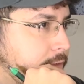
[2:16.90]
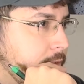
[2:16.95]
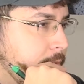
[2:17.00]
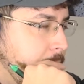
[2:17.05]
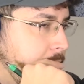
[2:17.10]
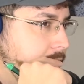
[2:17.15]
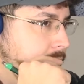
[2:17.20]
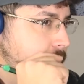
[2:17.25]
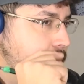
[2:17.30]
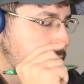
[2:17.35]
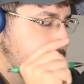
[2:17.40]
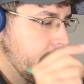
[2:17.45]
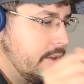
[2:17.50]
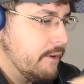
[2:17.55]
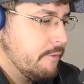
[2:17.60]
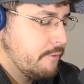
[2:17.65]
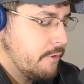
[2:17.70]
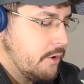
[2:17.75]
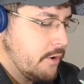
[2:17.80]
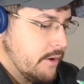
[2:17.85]
me, with
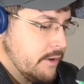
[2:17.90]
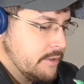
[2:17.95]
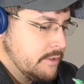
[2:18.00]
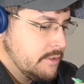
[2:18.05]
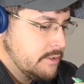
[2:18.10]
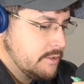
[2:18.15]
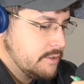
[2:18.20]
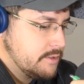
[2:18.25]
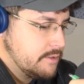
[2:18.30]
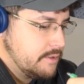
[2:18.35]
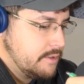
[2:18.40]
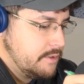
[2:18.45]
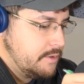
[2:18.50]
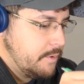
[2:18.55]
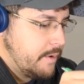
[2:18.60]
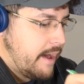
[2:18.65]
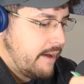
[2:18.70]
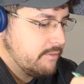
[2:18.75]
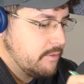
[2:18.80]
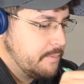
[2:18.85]
gift cards, you
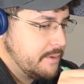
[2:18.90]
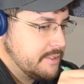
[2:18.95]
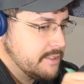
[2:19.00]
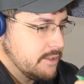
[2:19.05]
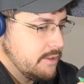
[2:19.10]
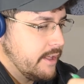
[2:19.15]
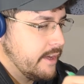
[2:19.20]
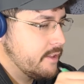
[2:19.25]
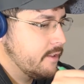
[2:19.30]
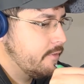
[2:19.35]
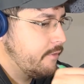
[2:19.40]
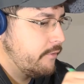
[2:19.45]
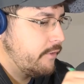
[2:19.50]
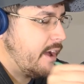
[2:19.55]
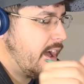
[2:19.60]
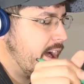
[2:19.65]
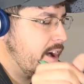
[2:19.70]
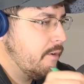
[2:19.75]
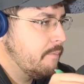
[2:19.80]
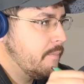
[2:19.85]
have to be selective of
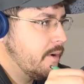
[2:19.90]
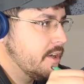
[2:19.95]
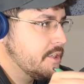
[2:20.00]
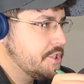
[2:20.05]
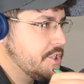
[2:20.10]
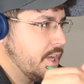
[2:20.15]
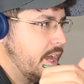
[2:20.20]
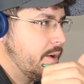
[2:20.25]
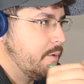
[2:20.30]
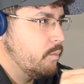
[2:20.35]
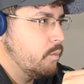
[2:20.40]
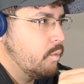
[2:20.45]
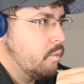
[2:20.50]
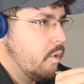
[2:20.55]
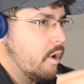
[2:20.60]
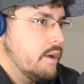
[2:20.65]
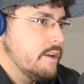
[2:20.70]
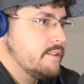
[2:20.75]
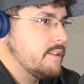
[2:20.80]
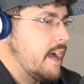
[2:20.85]
how much and
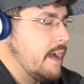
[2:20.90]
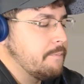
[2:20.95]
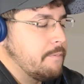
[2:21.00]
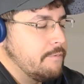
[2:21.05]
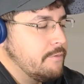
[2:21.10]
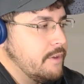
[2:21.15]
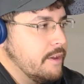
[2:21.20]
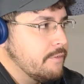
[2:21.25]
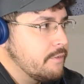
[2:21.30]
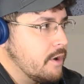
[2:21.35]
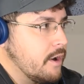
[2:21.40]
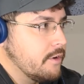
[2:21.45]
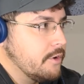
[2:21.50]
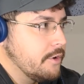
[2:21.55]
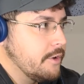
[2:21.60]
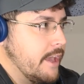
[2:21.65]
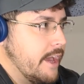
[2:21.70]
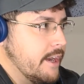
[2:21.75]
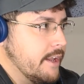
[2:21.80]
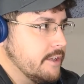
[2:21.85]
what type of gift card you're
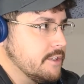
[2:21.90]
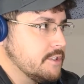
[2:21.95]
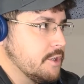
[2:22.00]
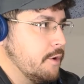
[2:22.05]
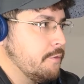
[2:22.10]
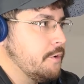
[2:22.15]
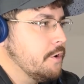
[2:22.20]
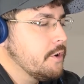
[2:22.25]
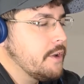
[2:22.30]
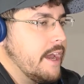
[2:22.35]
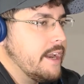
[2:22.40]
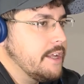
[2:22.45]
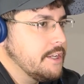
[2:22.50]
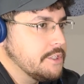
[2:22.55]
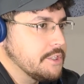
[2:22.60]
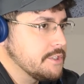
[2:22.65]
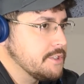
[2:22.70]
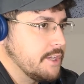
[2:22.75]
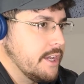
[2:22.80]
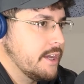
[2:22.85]
getting. So if you're getting
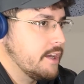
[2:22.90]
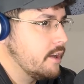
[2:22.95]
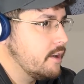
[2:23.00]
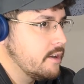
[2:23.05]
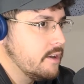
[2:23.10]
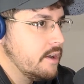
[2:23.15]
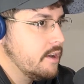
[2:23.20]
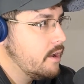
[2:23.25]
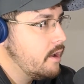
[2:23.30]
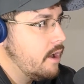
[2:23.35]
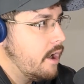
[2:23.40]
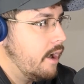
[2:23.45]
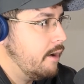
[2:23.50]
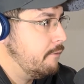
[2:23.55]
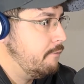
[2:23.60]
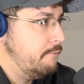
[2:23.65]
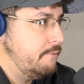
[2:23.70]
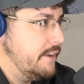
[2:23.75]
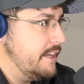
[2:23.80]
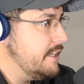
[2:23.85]
just like a
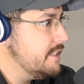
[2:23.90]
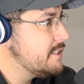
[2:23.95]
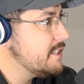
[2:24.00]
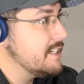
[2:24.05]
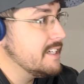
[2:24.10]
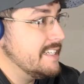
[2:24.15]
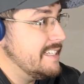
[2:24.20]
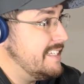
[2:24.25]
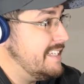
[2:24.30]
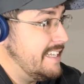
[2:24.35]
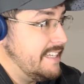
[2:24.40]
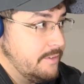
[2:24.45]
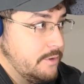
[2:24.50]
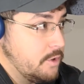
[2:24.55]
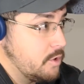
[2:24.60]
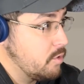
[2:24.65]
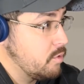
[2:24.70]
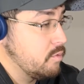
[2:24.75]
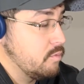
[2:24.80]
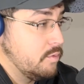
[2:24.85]
Visa
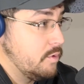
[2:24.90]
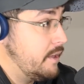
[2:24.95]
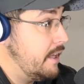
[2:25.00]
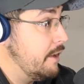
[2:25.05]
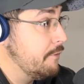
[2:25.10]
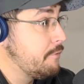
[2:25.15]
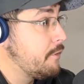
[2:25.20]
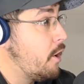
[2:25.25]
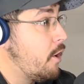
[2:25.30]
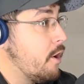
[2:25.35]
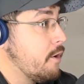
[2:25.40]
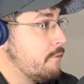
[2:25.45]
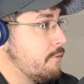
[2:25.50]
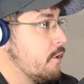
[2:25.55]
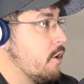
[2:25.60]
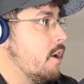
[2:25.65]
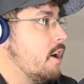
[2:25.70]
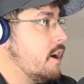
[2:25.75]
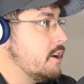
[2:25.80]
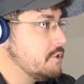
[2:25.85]
gift card
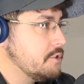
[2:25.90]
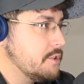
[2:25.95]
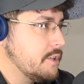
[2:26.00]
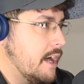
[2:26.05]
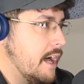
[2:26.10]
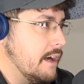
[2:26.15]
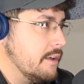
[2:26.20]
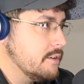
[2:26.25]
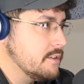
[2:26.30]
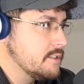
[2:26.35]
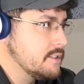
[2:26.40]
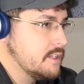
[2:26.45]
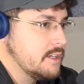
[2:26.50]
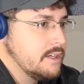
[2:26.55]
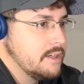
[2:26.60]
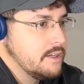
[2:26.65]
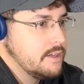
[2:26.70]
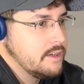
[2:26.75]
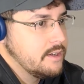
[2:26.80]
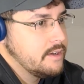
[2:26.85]
for $100,
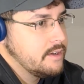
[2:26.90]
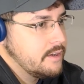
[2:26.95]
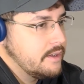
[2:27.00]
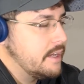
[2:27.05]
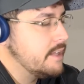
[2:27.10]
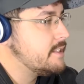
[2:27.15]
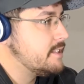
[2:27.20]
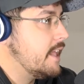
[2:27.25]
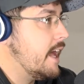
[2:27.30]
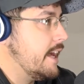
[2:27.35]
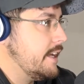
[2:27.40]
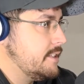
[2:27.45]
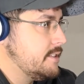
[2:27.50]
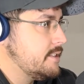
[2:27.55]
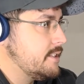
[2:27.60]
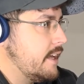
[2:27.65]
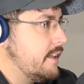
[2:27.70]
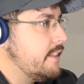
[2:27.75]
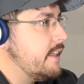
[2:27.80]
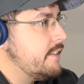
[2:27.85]
it's nice.
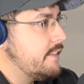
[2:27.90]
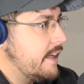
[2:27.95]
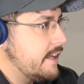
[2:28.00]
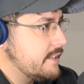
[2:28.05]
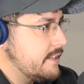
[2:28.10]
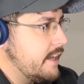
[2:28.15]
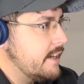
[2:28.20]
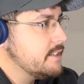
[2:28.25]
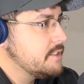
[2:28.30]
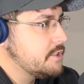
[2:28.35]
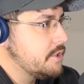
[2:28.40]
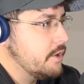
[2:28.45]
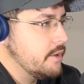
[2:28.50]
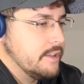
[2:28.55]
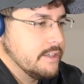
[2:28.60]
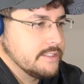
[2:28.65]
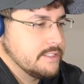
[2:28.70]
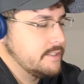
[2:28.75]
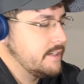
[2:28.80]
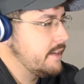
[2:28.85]
That is good.
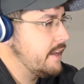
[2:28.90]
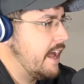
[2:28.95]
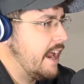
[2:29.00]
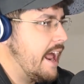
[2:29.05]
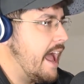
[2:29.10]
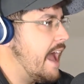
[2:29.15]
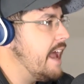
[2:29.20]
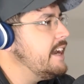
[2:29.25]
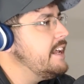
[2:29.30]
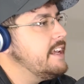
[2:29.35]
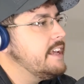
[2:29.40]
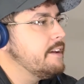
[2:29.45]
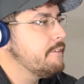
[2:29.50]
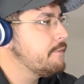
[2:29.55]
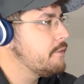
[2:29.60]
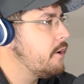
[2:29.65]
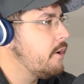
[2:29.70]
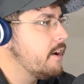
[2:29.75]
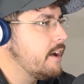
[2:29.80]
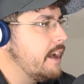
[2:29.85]
Listen, any gift
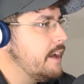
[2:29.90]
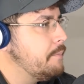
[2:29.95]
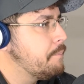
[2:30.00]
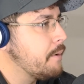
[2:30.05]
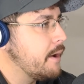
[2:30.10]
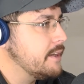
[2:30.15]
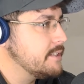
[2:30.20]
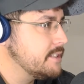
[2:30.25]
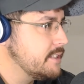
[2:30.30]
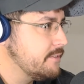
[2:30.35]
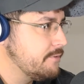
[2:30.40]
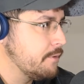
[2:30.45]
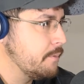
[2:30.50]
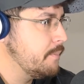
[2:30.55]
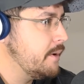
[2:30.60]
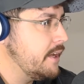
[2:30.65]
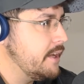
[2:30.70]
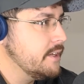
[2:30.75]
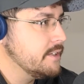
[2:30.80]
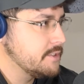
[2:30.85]
card, any present for
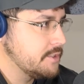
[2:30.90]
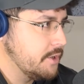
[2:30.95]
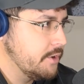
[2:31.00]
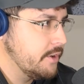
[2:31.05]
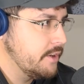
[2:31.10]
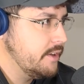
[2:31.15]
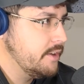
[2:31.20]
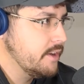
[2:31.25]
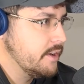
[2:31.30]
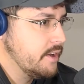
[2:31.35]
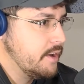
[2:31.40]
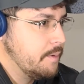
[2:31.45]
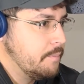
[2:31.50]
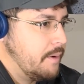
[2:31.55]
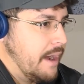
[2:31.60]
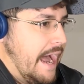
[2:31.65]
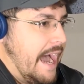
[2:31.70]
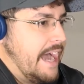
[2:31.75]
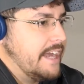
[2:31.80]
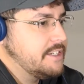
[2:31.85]
me is good,
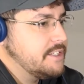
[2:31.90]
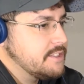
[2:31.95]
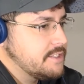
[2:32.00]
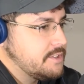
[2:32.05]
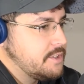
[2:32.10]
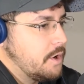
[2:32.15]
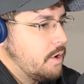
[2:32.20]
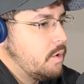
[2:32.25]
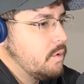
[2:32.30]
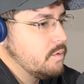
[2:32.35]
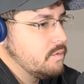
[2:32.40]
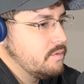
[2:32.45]
but I don't